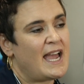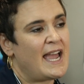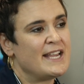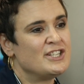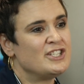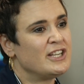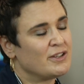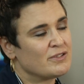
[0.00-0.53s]

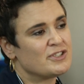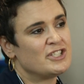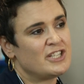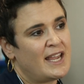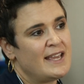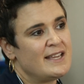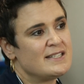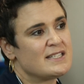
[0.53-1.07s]
AGL
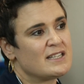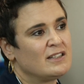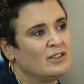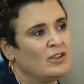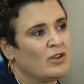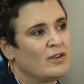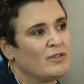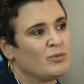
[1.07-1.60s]
shares a
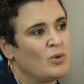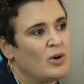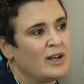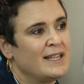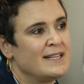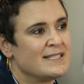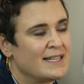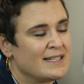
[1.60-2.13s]
lot of
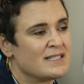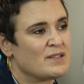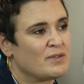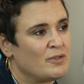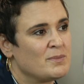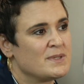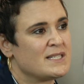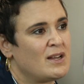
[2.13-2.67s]
what it does
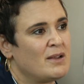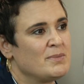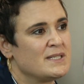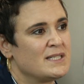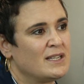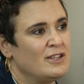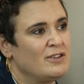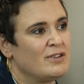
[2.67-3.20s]
from a
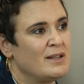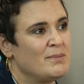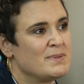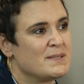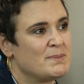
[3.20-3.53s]
cybersecurity